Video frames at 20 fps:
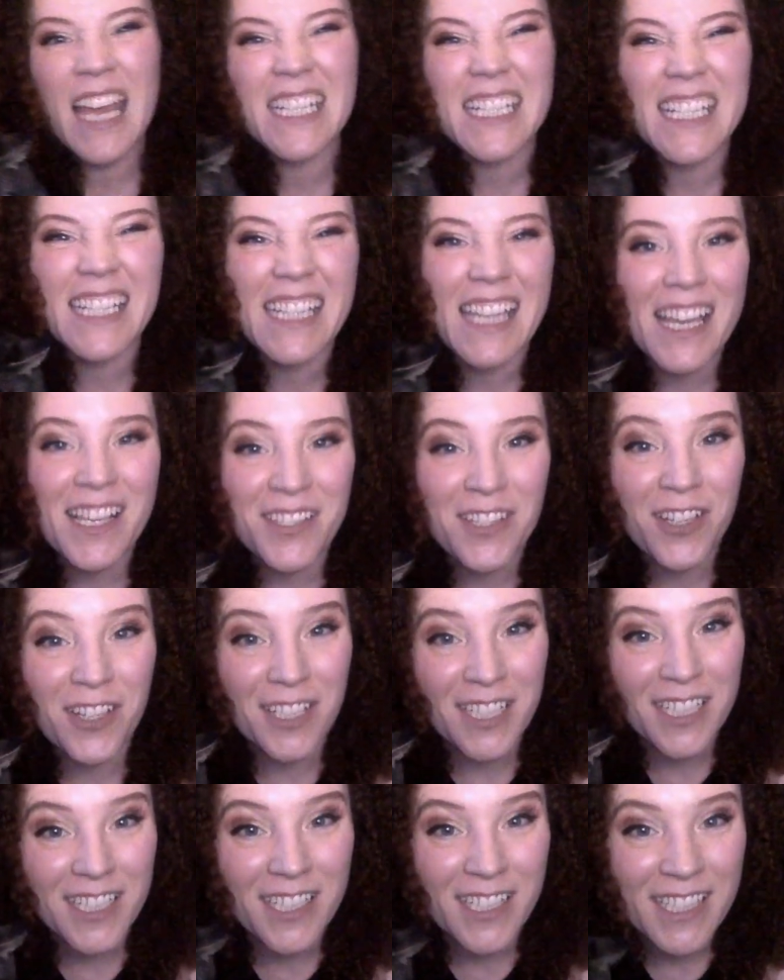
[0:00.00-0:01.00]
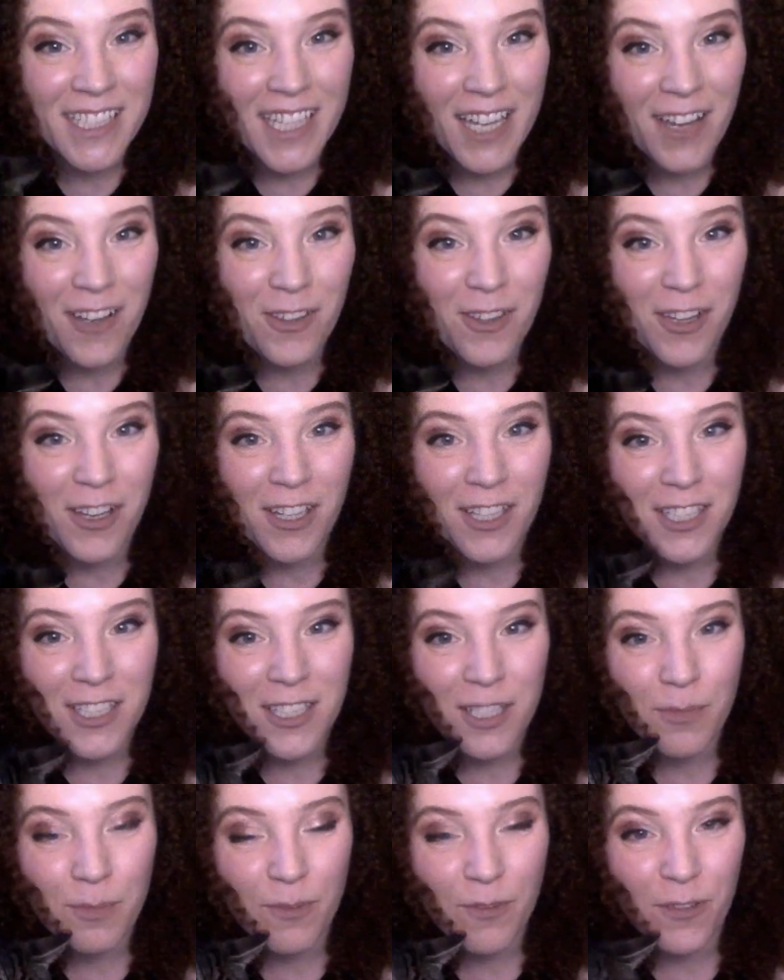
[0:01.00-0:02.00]
Didn't last long. Did you see how long it
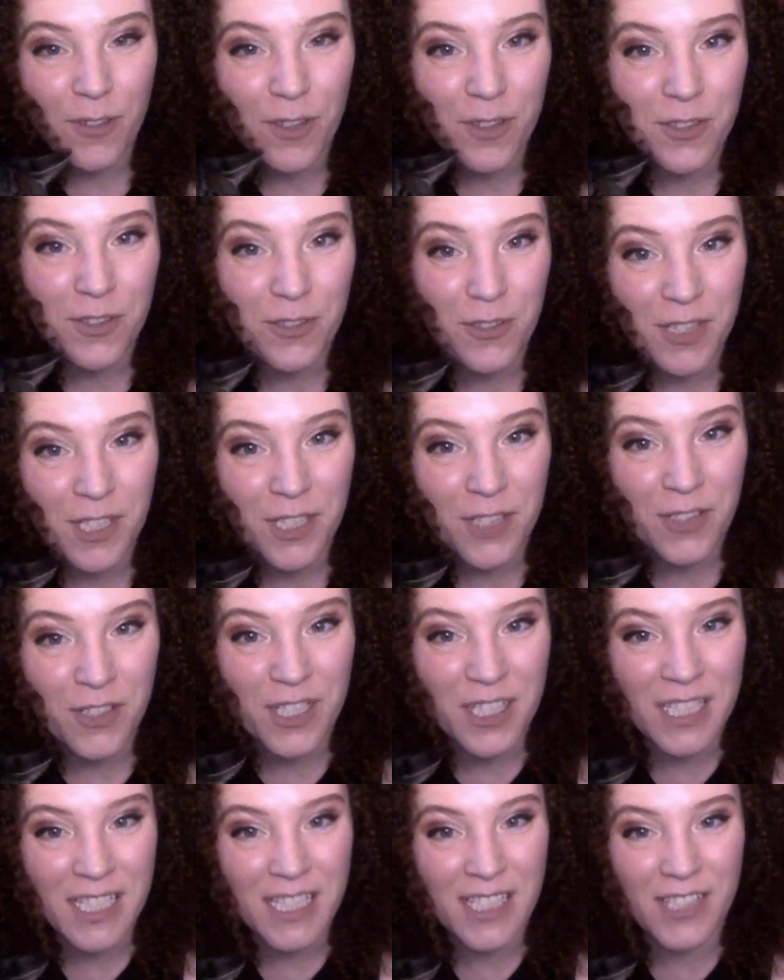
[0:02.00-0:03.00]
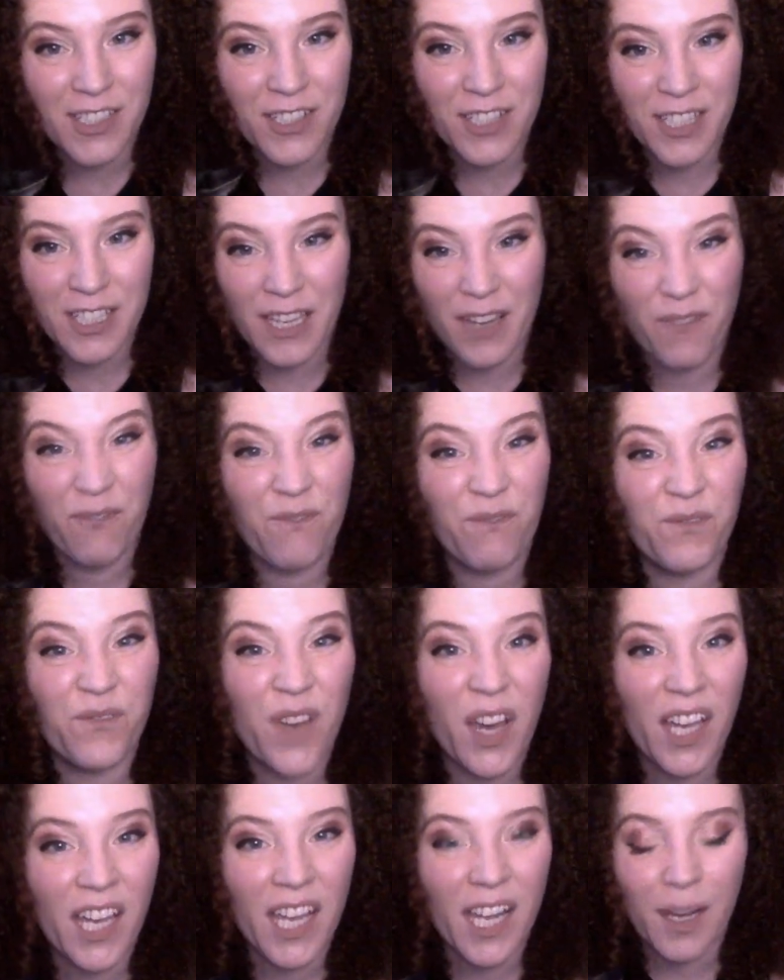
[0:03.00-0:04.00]
took before those streets are he's just like,
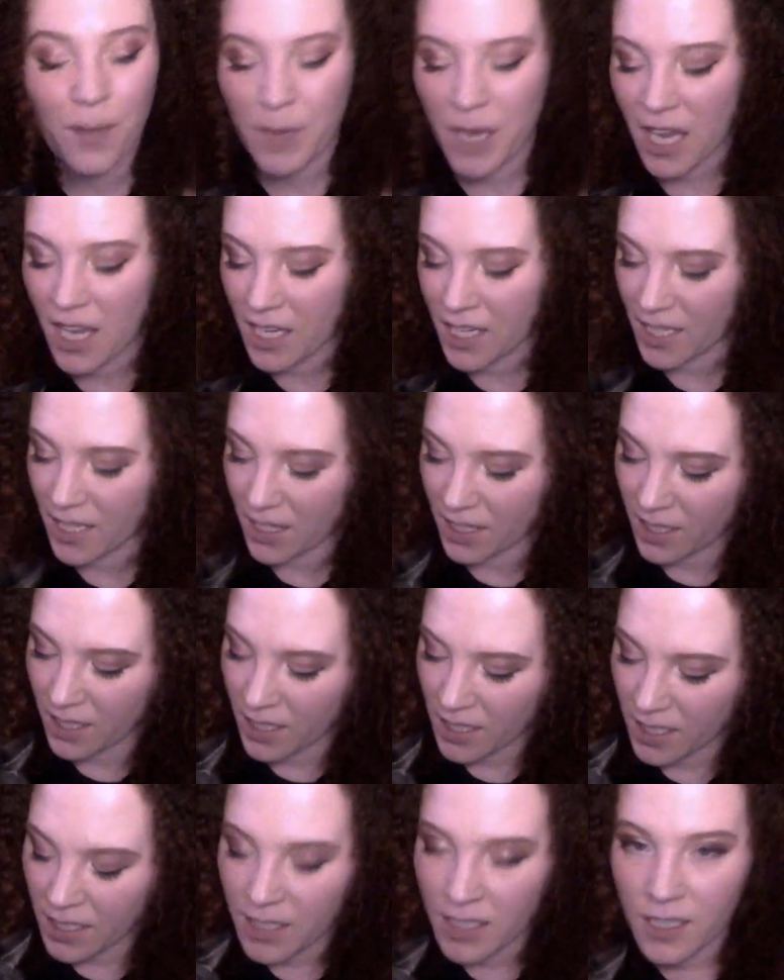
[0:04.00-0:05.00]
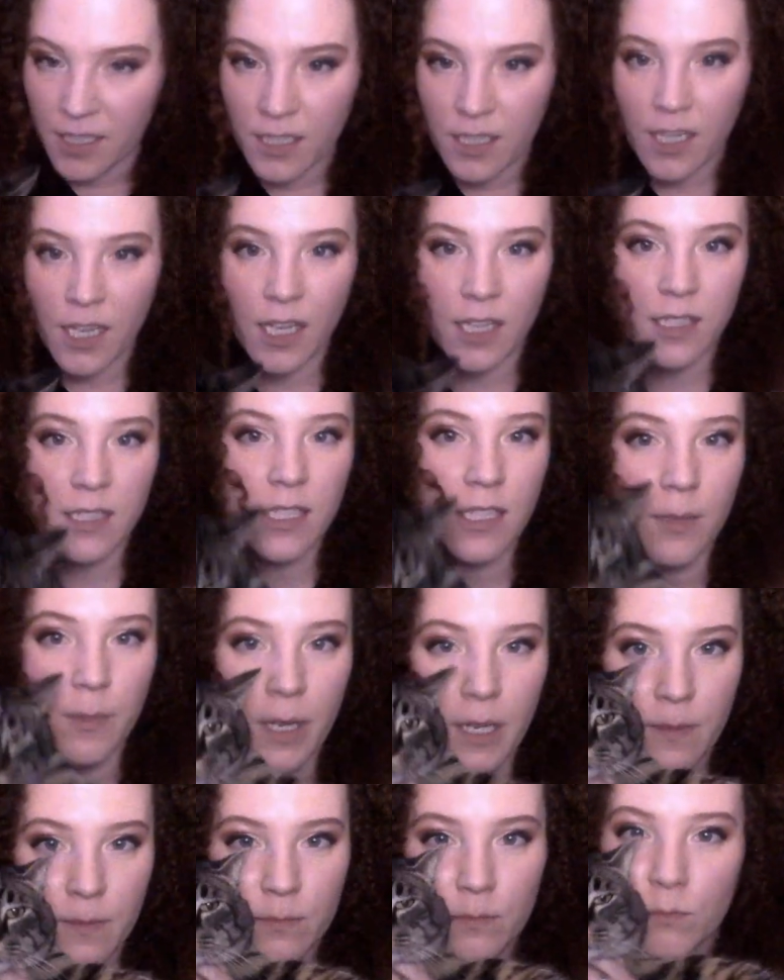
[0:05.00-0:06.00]
fucking, I'm out of here. Hank, say
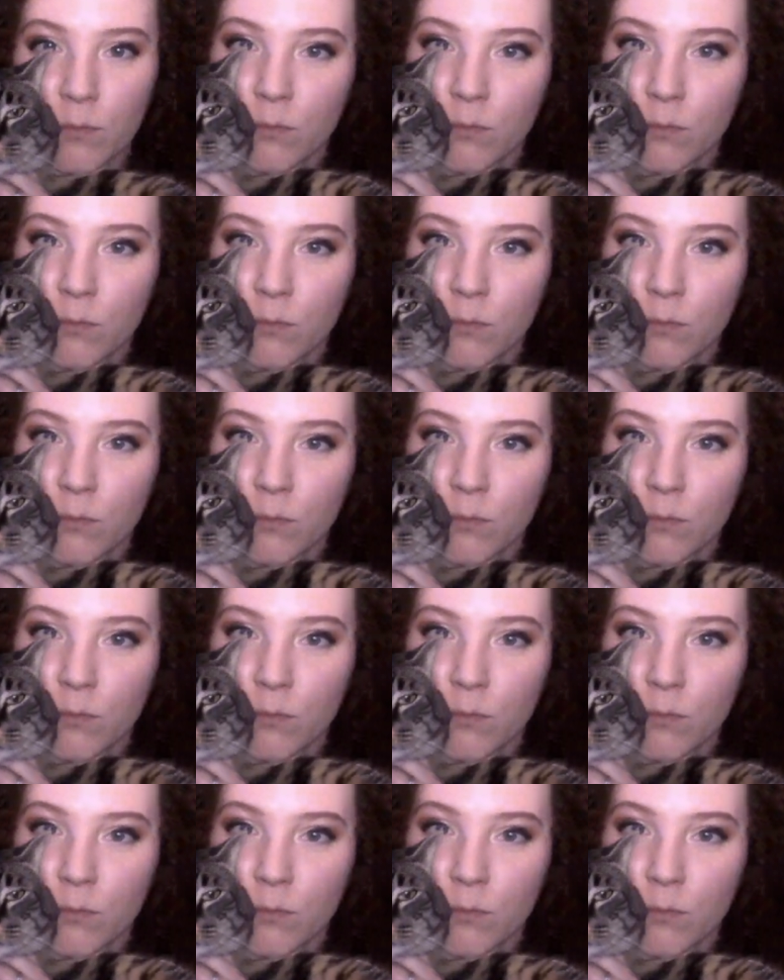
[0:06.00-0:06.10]
goodbye.